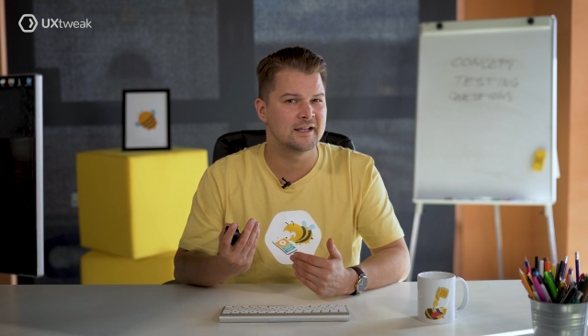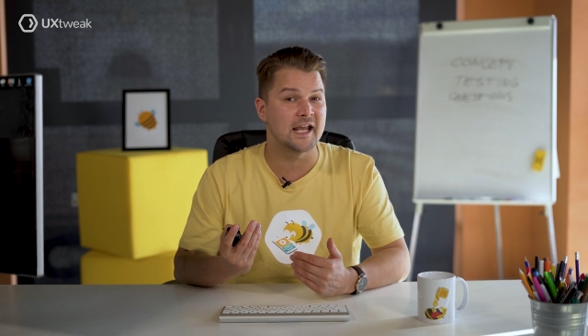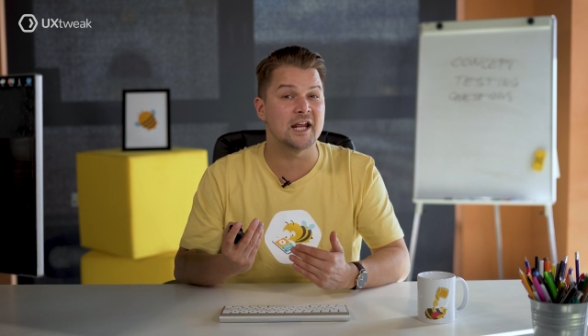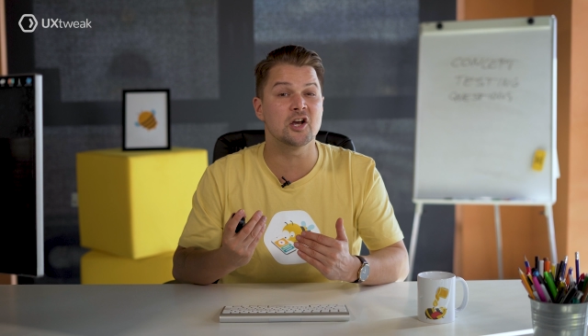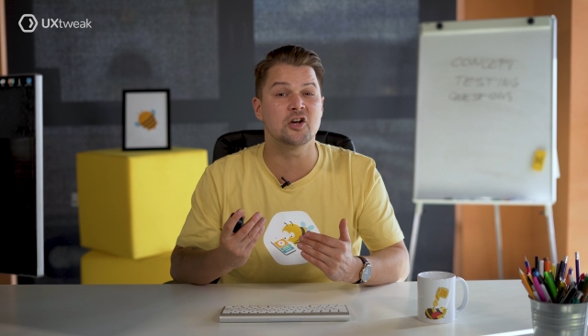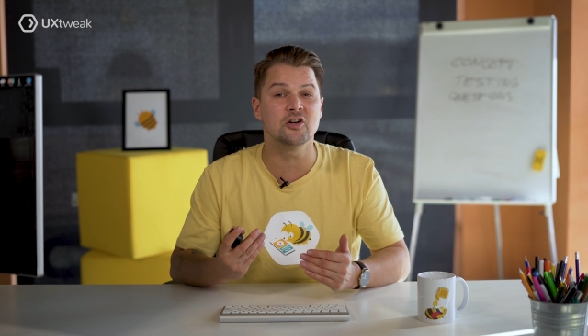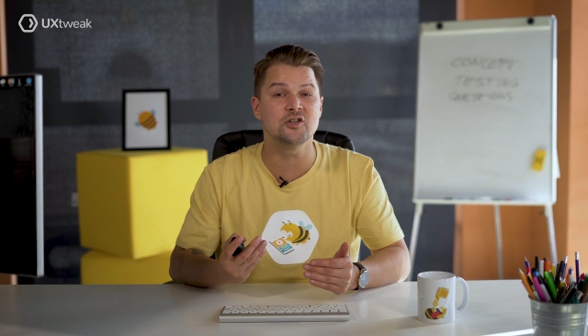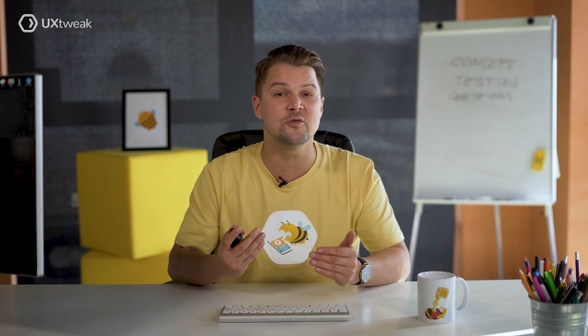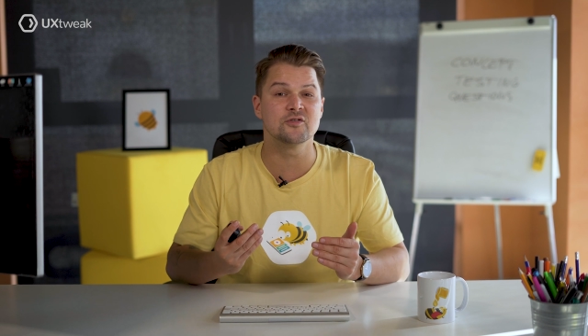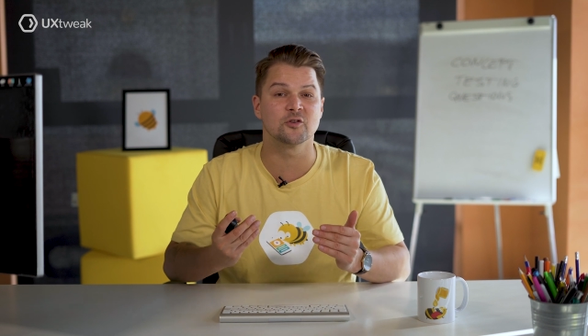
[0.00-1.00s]
In a good
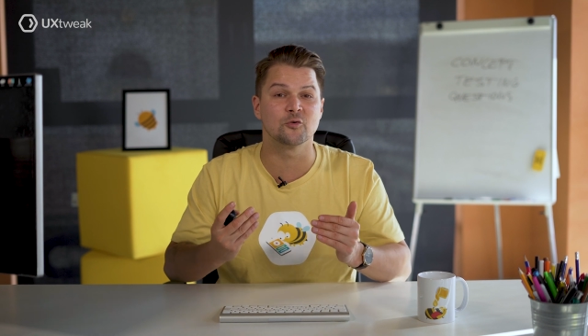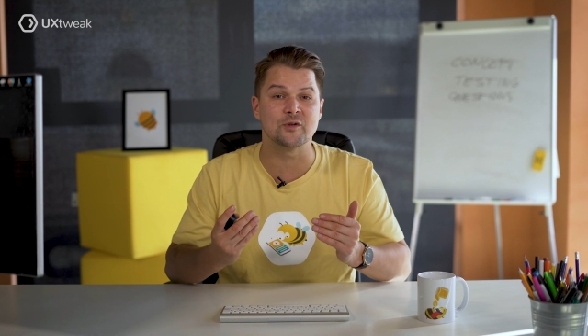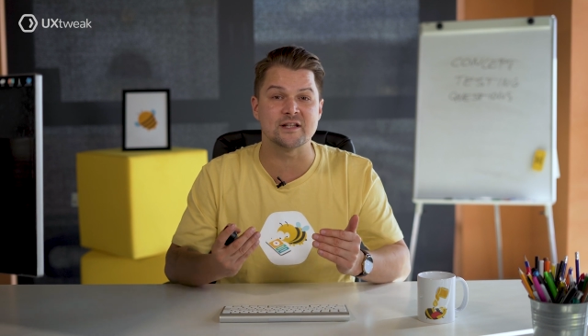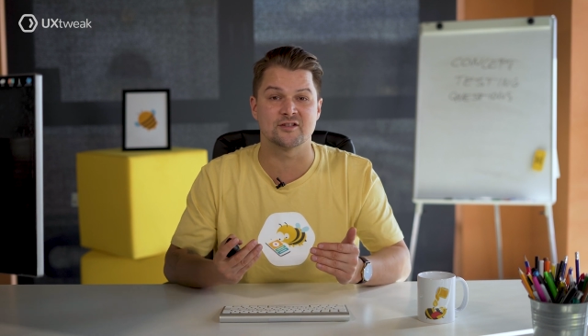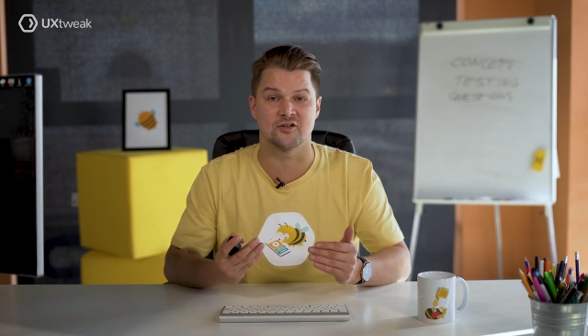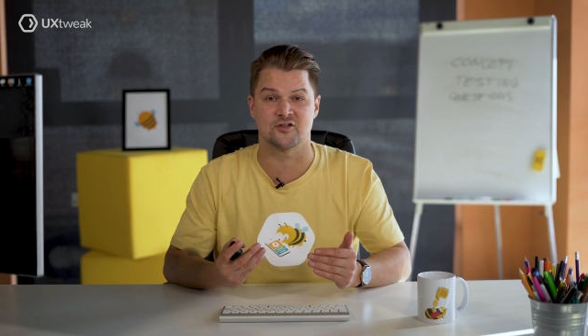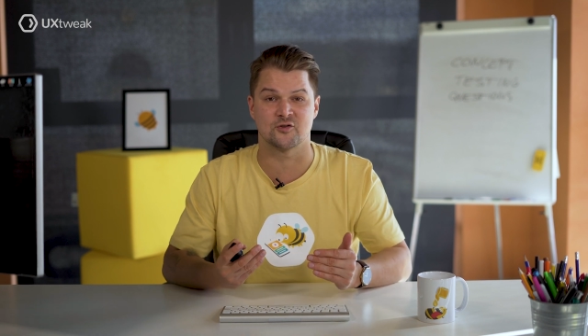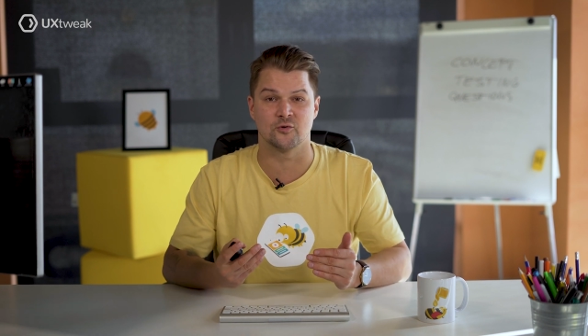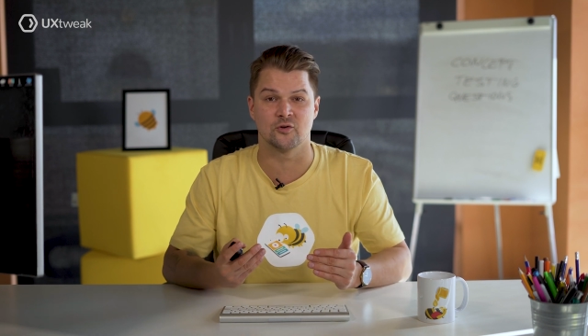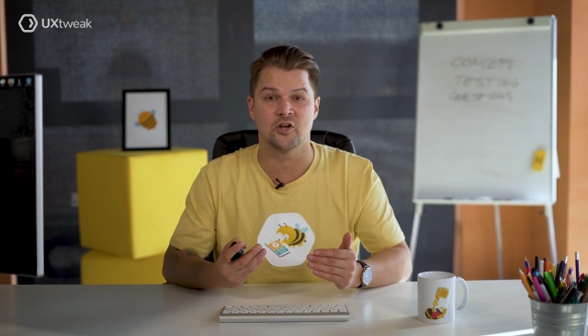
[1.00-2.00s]
user research
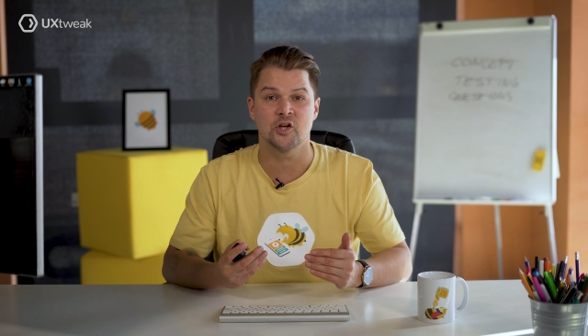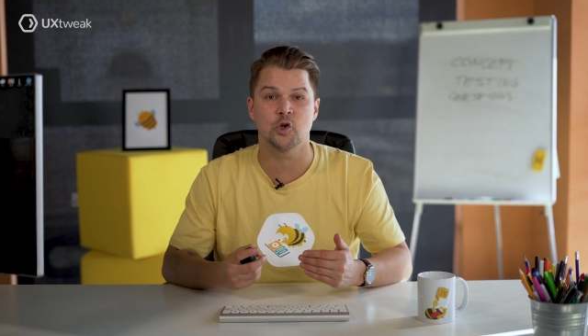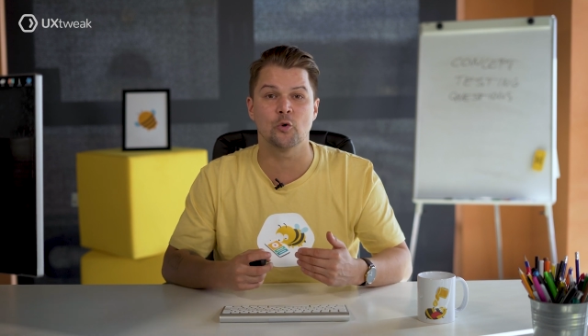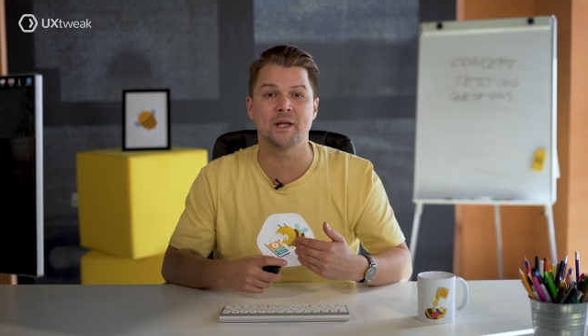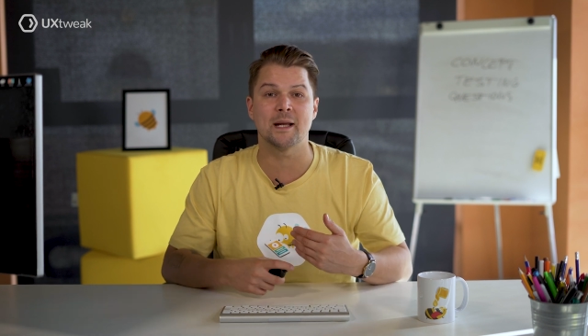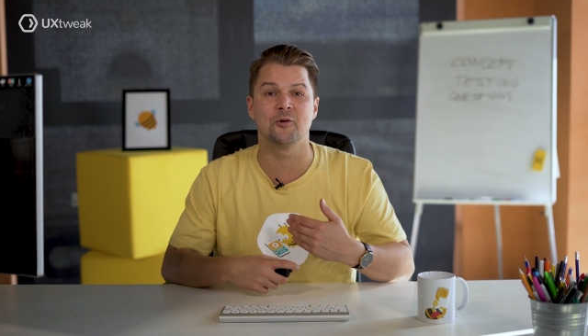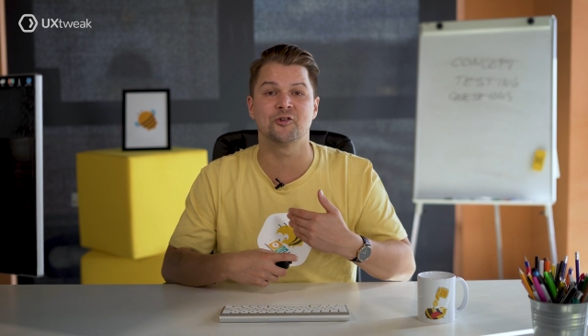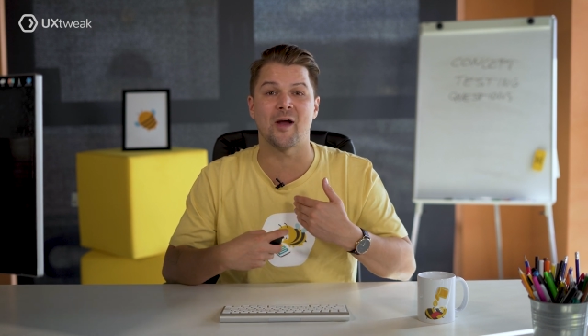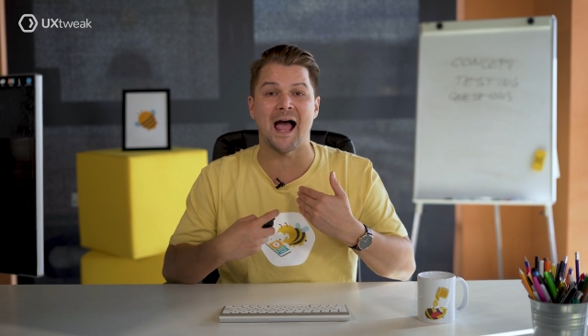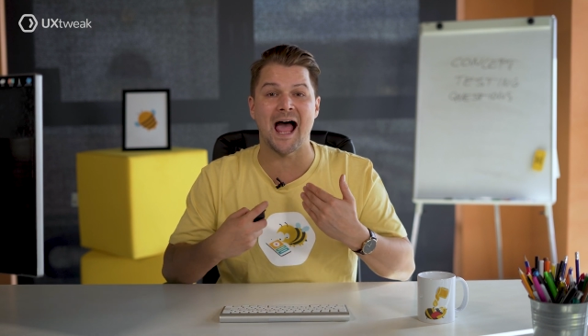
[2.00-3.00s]
tool, you'll be able
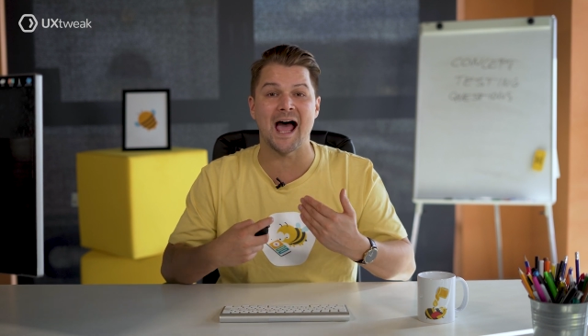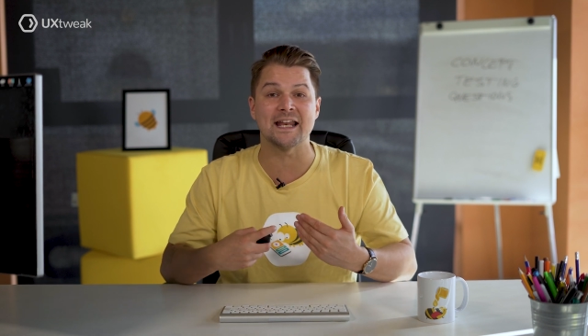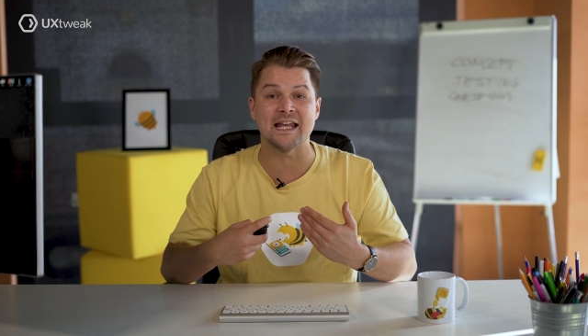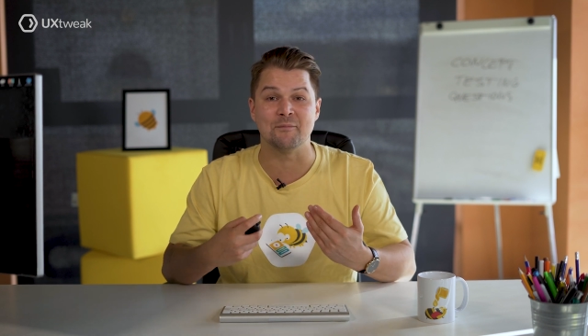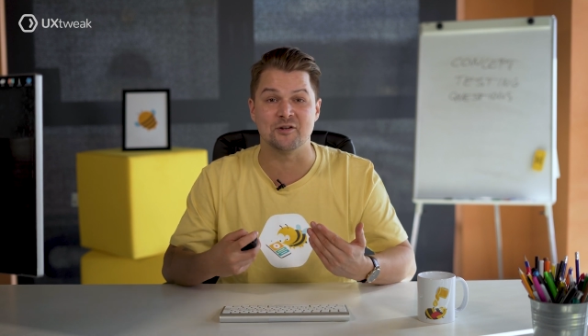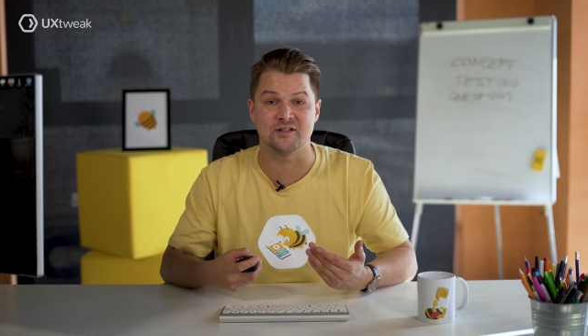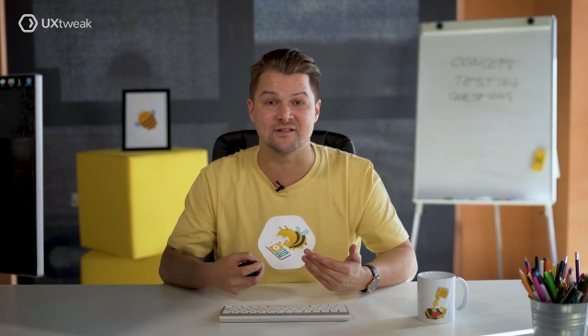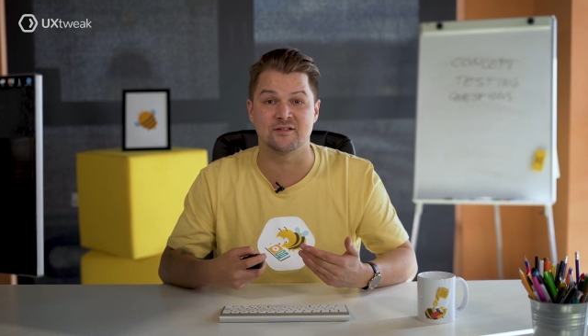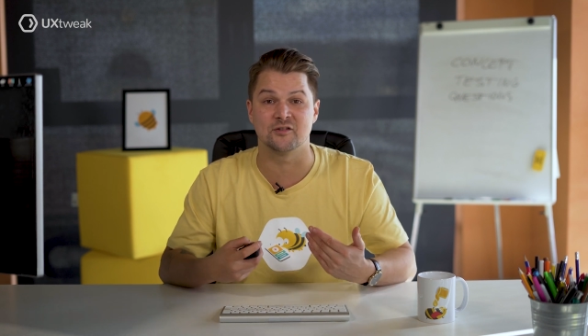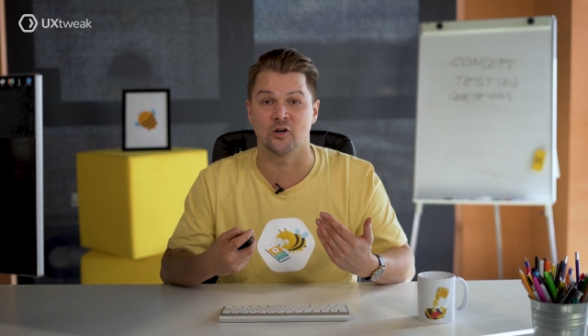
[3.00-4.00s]
to add images
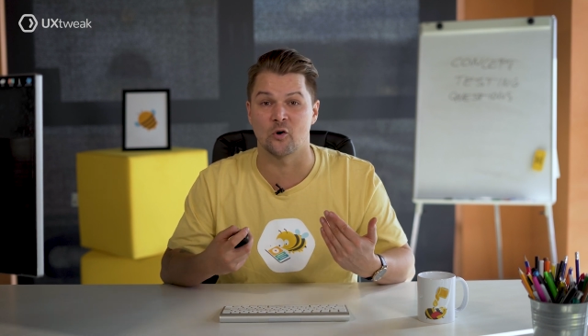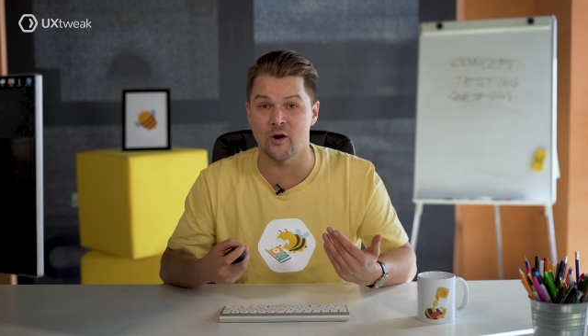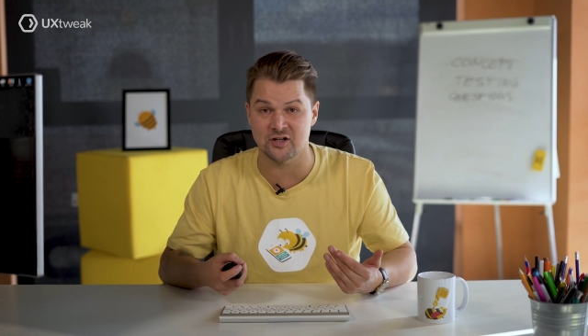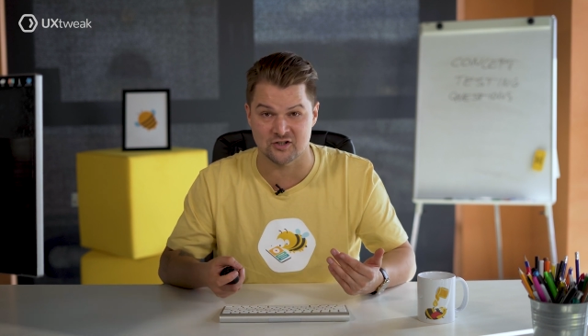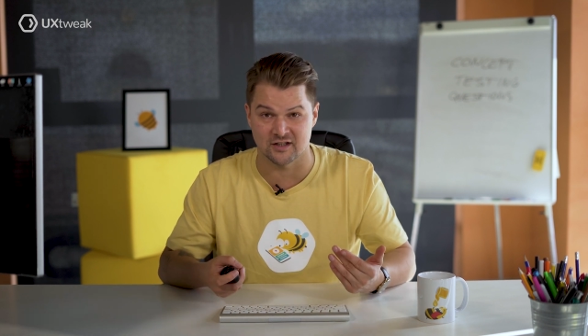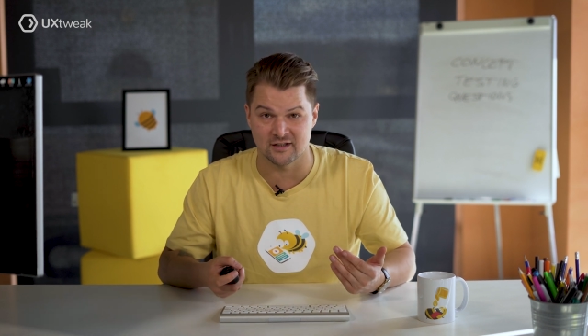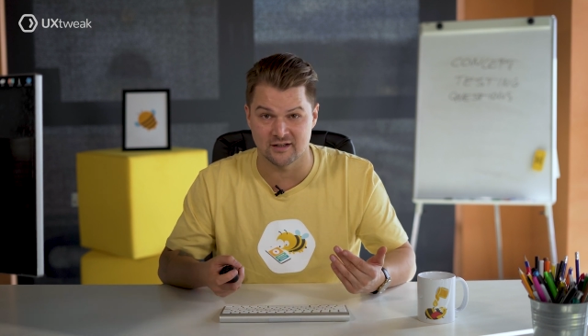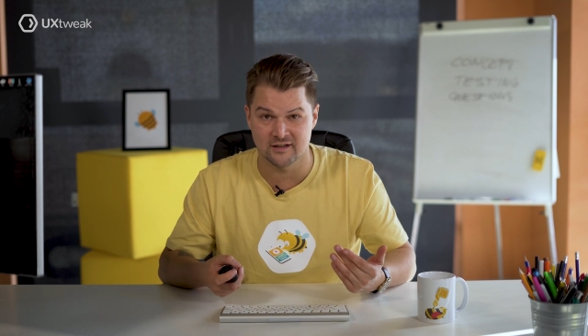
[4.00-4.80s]
to your question.